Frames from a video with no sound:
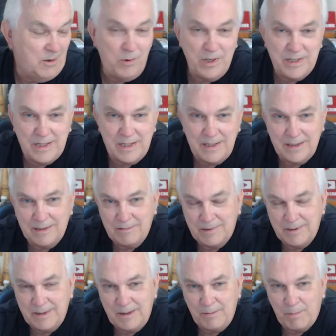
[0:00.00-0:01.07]
What was it?
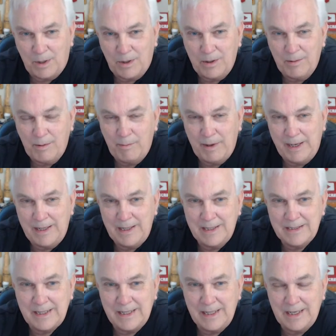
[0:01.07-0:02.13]
What Barnum and
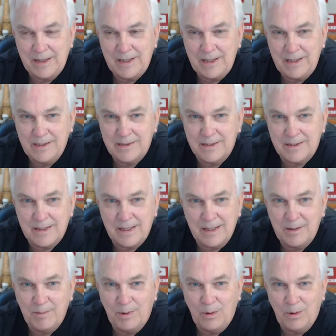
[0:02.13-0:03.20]
Bailey said? I think there's a
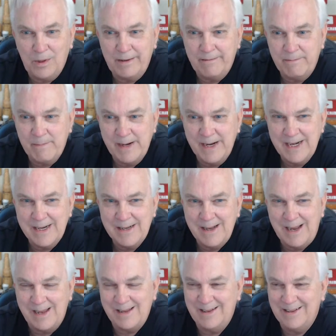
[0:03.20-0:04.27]
sucker born every
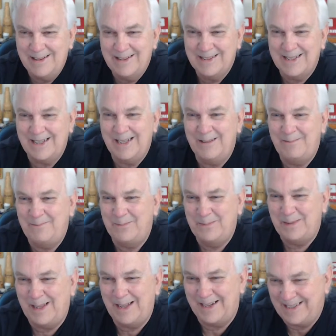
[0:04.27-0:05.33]
minute.
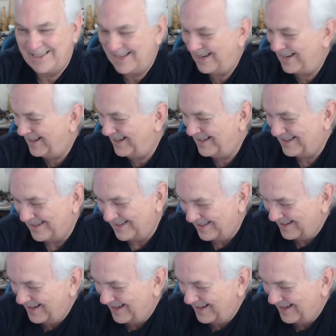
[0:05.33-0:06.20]
Something like that.